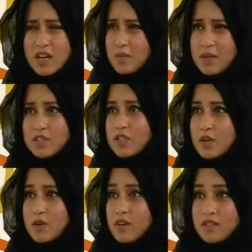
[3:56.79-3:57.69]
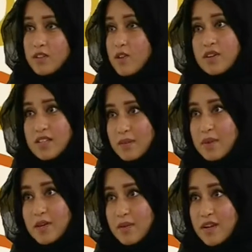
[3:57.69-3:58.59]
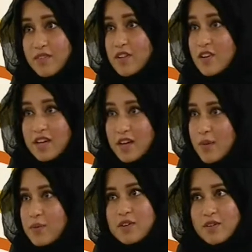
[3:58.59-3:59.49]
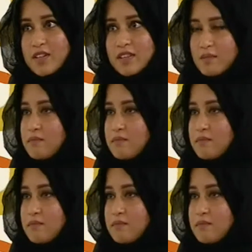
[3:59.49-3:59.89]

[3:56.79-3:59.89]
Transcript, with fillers: Because you know what? You don't need them anyway. If they're not going to help you, you don't need them.